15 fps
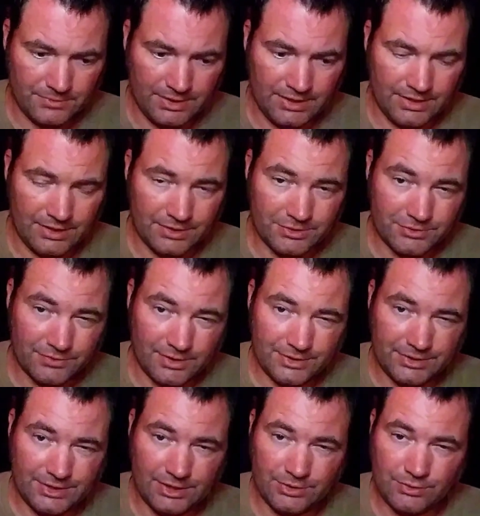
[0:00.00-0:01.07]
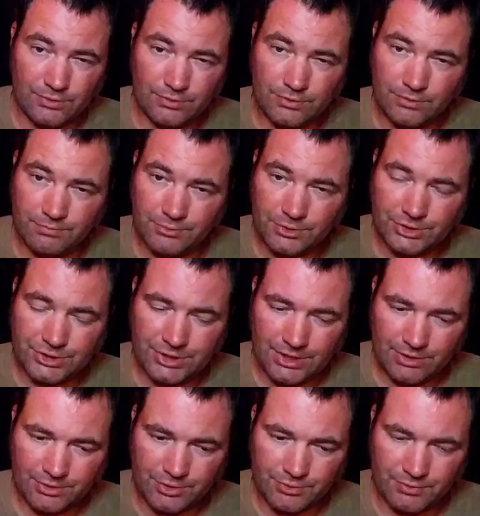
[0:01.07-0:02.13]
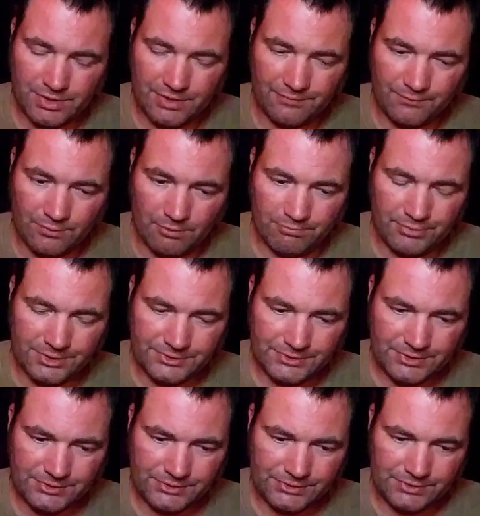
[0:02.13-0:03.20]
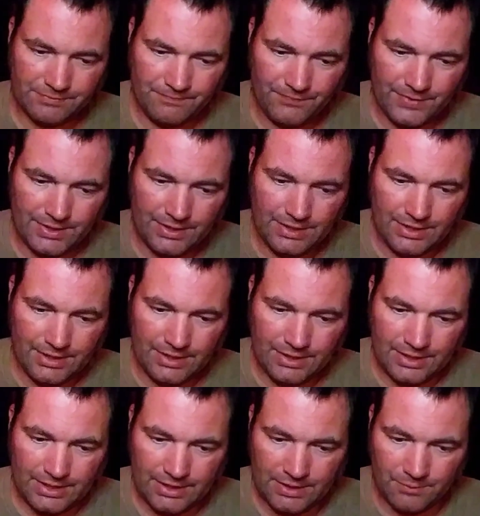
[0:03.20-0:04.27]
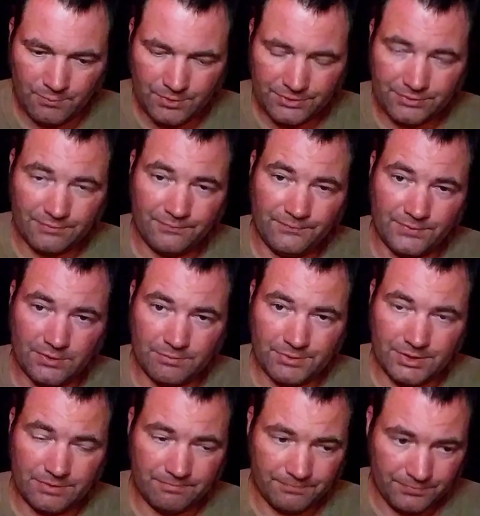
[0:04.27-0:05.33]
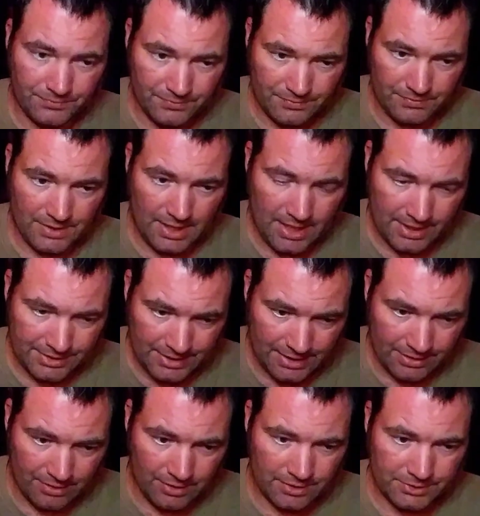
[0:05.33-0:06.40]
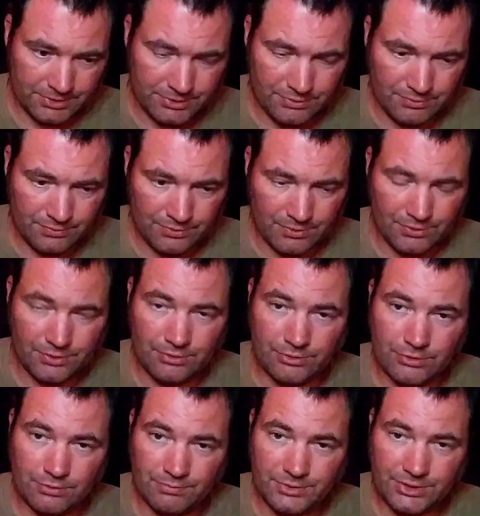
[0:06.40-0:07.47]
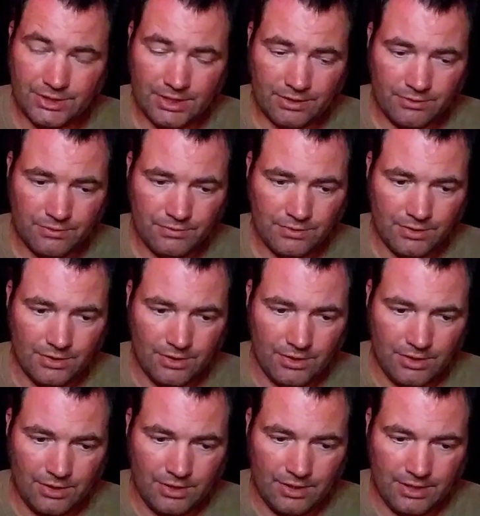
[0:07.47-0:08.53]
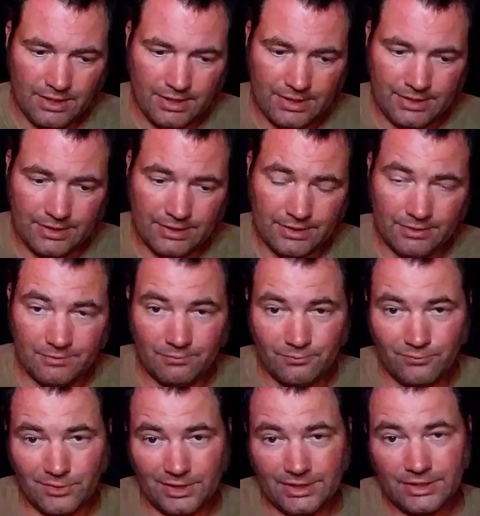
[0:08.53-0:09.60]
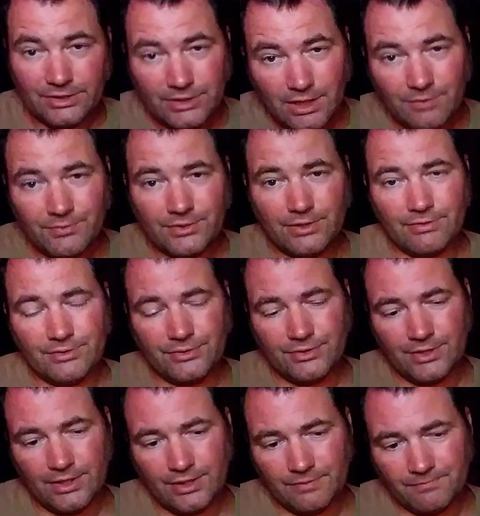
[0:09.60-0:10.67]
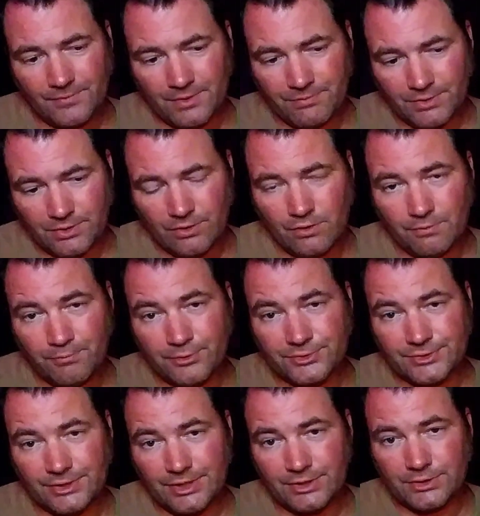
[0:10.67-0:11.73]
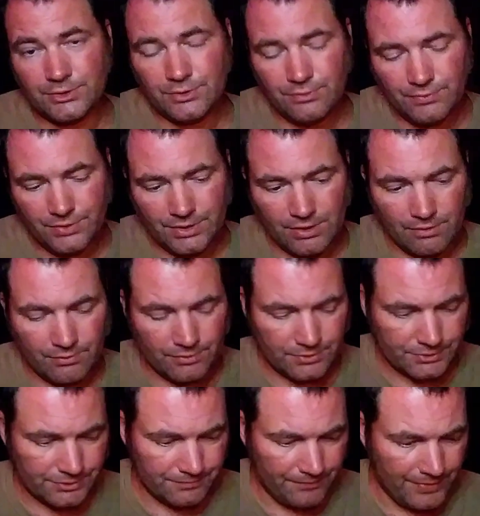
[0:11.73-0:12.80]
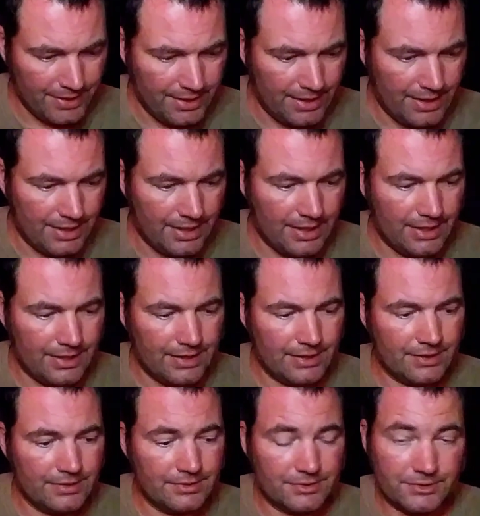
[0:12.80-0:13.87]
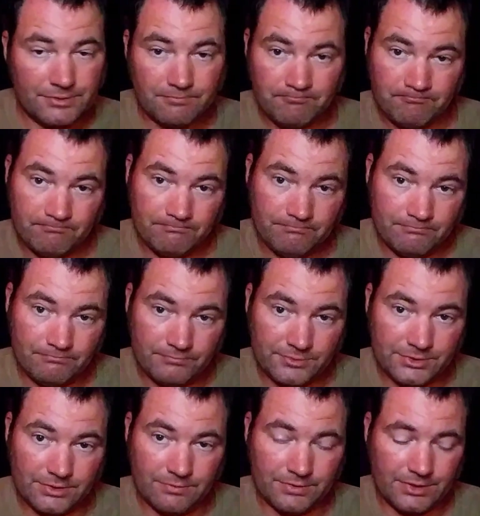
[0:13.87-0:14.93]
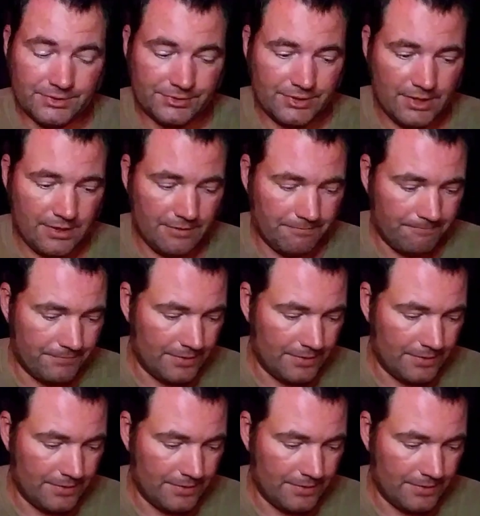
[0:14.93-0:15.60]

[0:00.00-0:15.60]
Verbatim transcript: and trying to get a YouTube channel created for a business, and with the filming, add that onto their YouTube channel. And when I get done with everything, I'm going to go present it to the owners and see what they say.